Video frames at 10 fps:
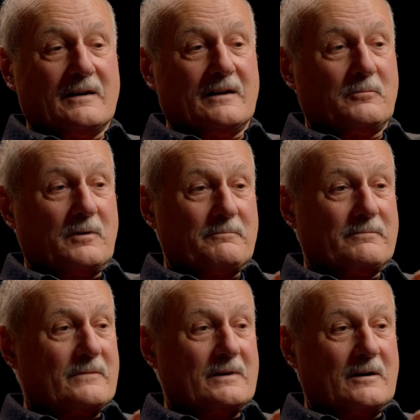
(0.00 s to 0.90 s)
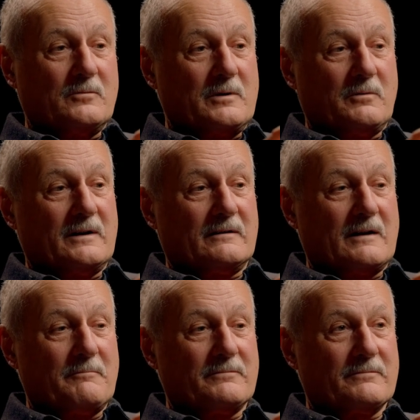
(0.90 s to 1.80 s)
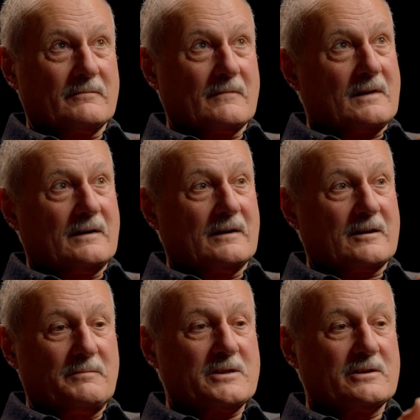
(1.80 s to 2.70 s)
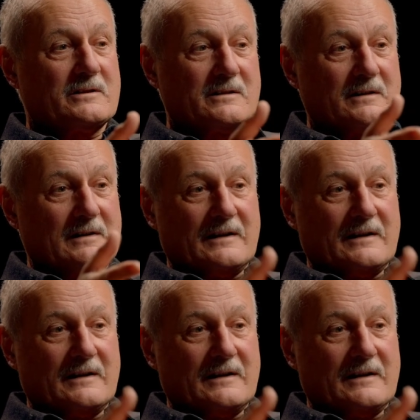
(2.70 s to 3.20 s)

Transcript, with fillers: uh, were you know we were um, uh, commissioned,